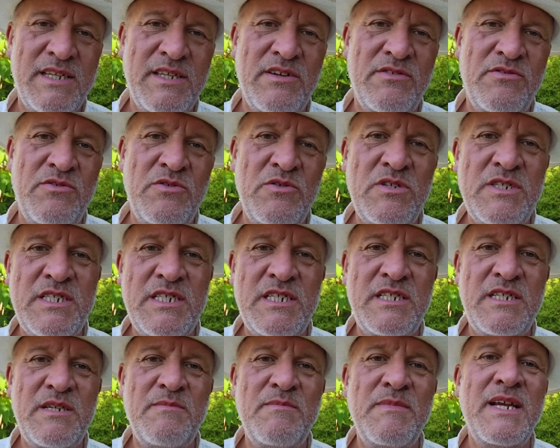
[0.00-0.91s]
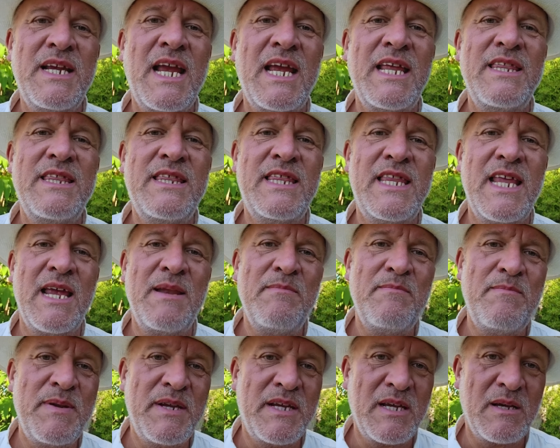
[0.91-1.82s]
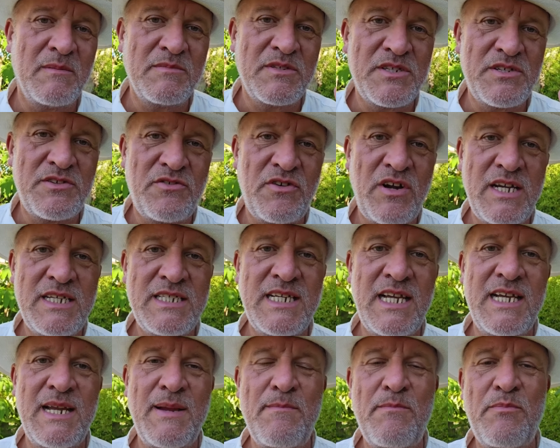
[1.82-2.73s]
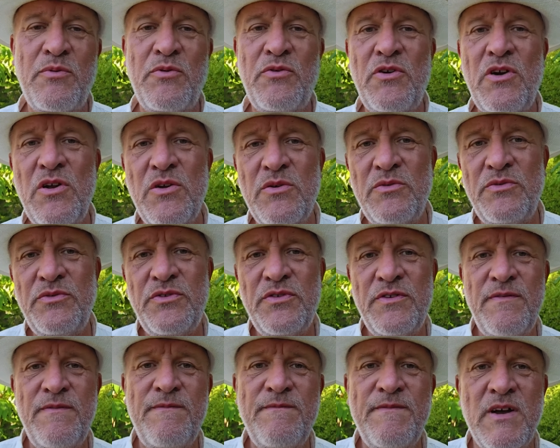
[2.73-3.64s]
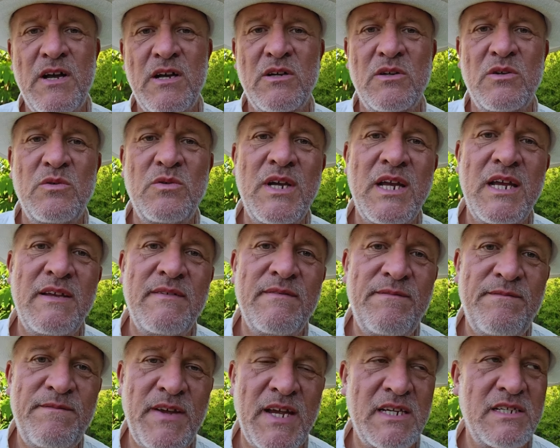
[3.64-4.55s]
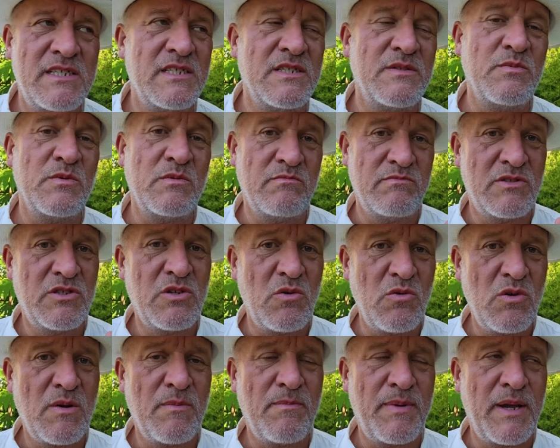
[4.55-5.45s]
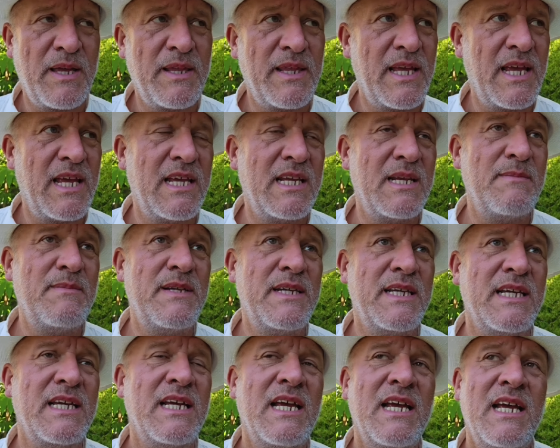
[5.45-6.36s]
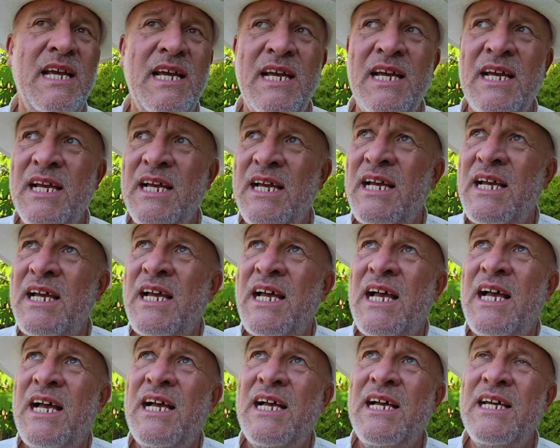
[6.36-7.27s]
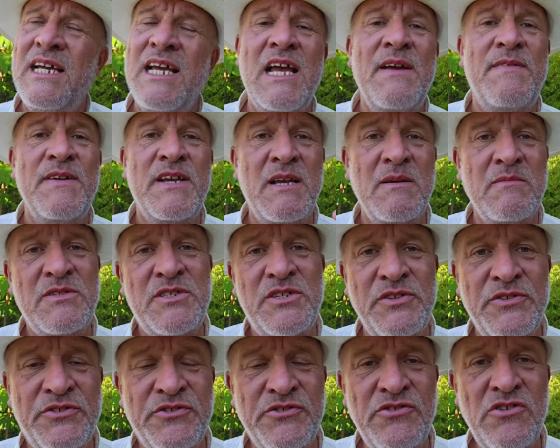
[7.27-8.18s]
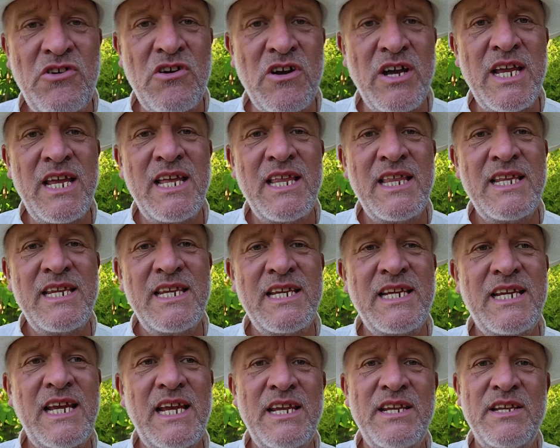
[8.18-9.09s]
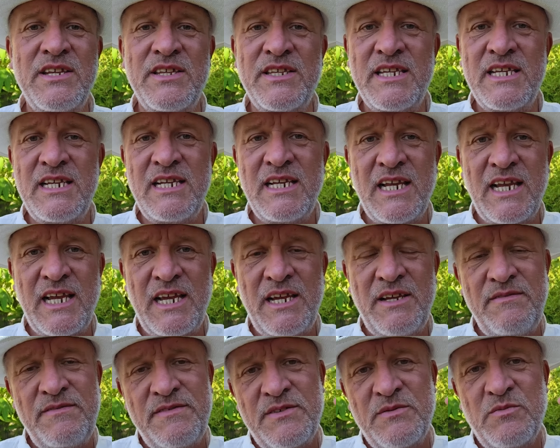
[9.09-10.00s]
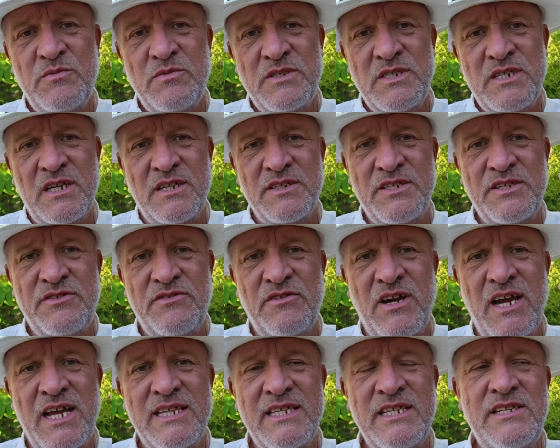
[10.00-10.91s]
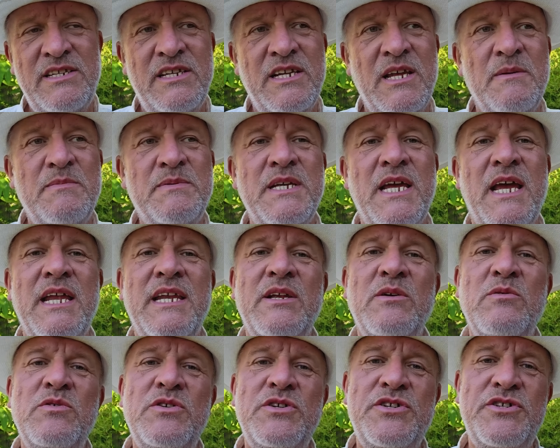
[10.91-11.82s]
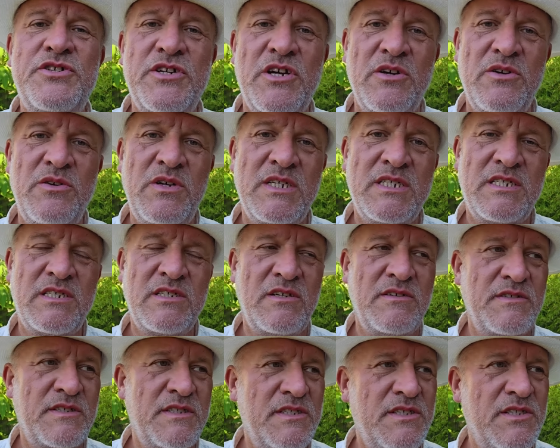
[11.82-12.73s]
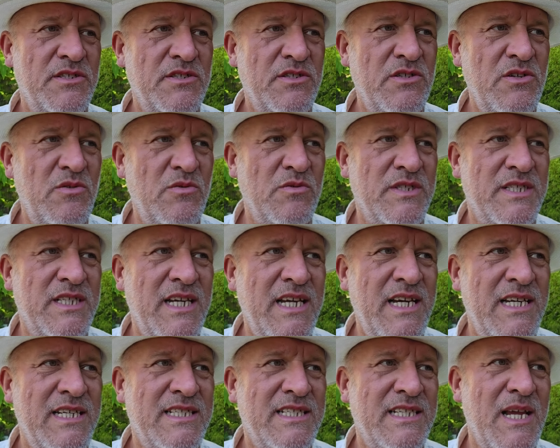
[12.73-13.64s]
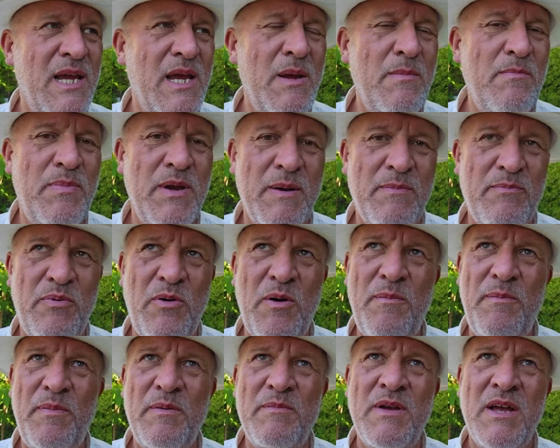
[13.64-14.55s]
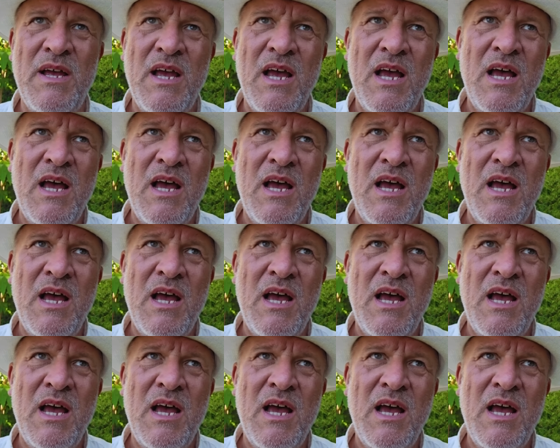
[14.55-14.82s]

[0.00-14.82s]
then the root system can then become stressed and then prone to fungal infections. We'll talk about that in a minute. If it becomes too dry, then again the leaves will start to dry at the tips and it will show signs of scorch. It's a big problem.